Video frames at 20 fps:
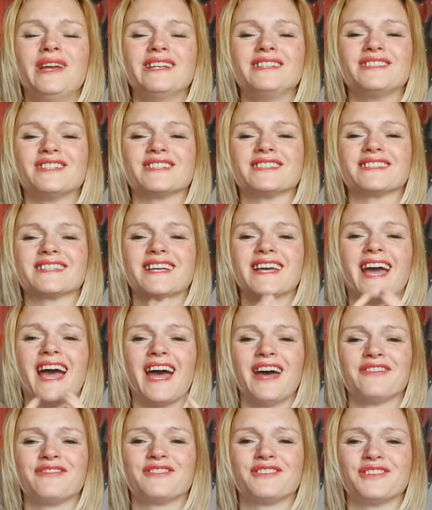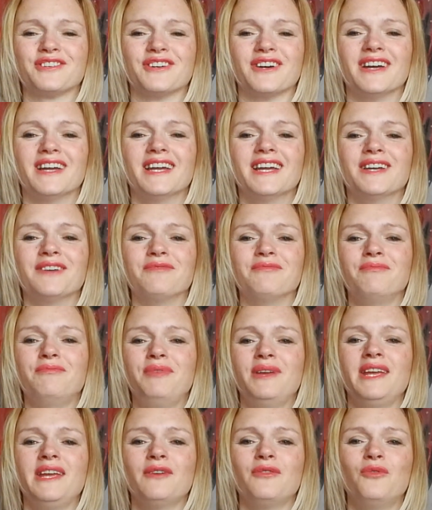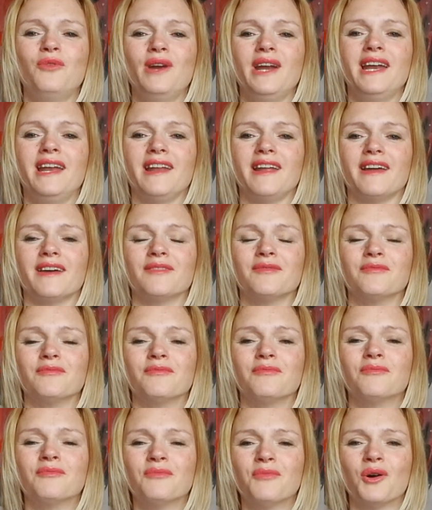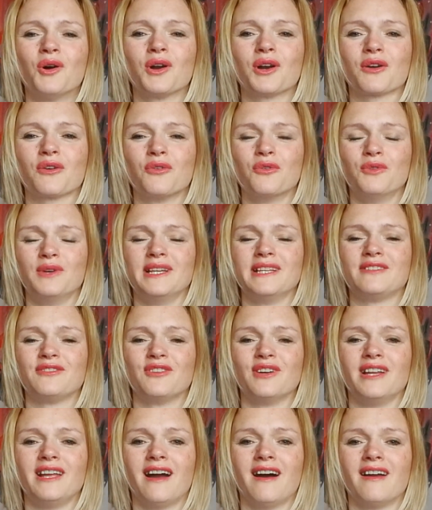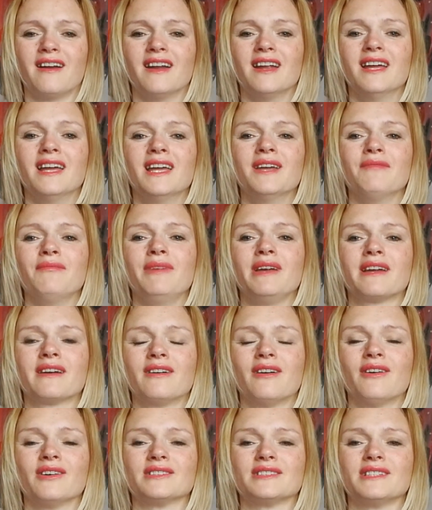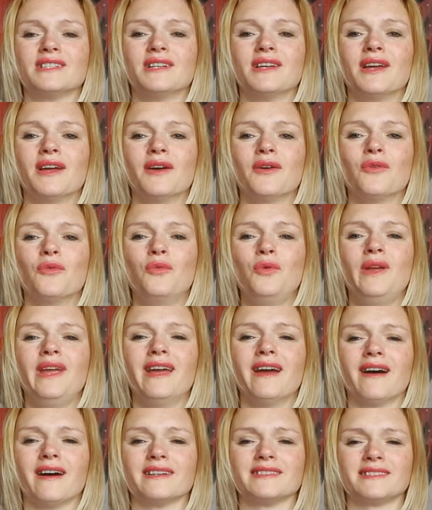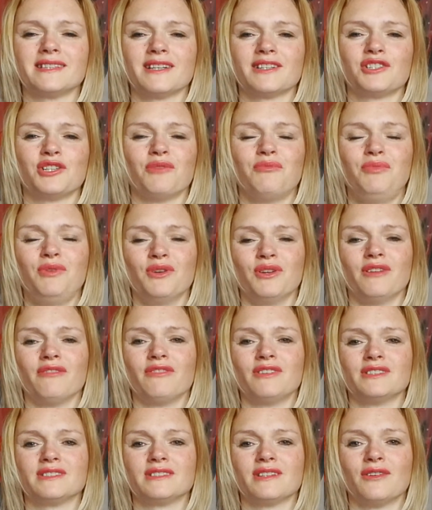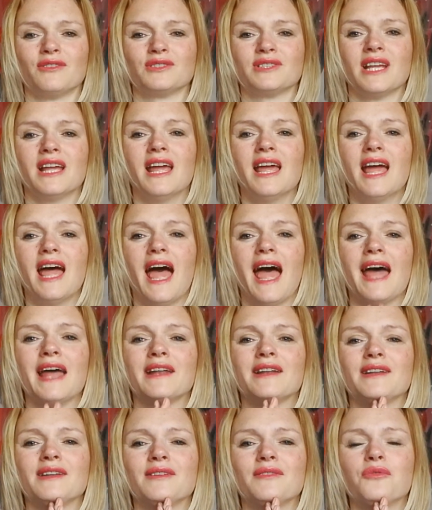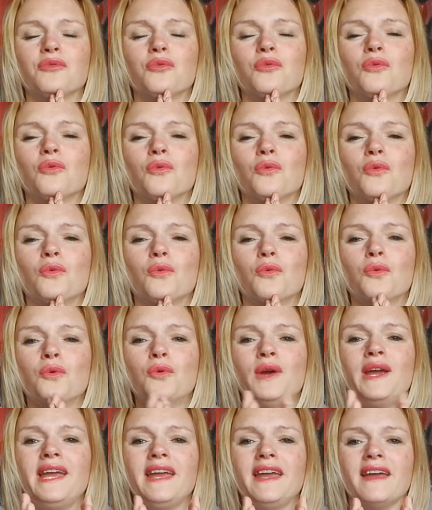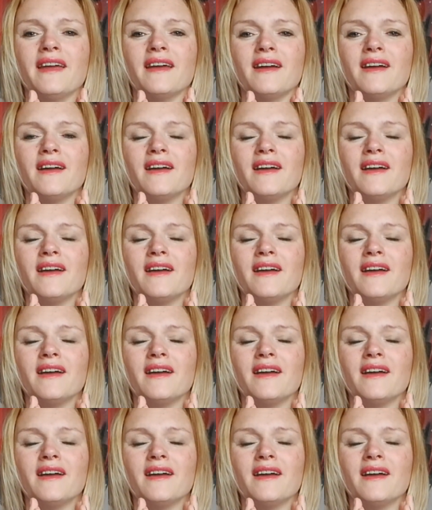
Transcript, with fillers: just have to be really more who we truly are, because we are such a beautiful souls, and we